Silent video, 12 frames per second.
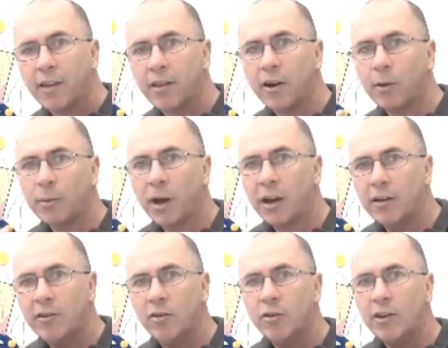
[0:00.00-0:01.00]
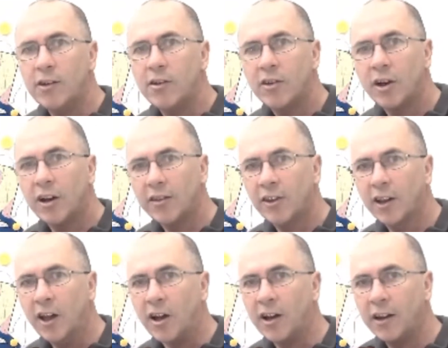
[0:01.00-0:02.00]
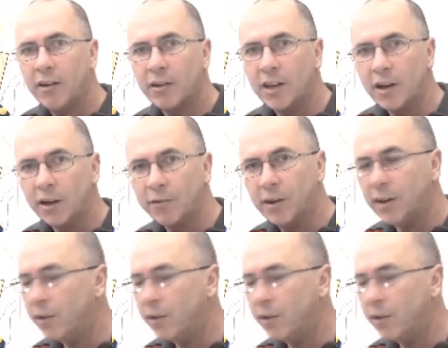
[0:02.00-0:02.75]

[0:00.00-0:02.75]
that I'm going to digitise a line. You have to